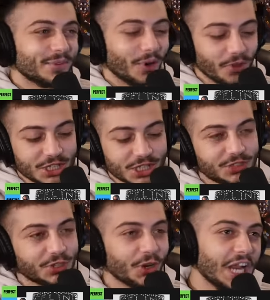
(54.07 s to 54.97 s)
Bro, this can
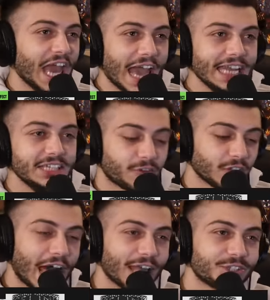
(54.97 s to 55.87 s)
turn any
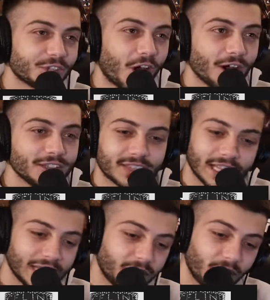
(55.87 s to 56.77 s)
flat song to
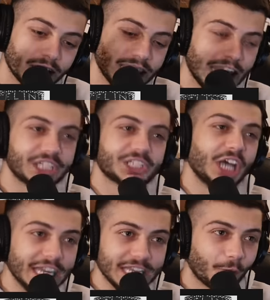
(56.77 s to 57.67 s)
like fucking
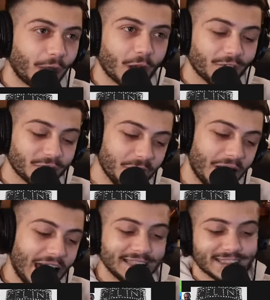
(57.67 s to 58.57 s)
exciting right off the
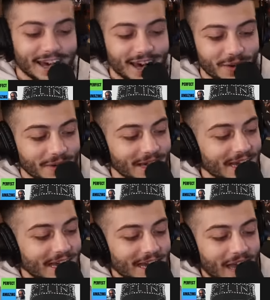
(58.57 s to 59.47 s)
bat. Um,
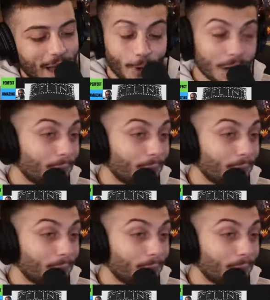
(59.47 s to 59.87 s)
I'm wearing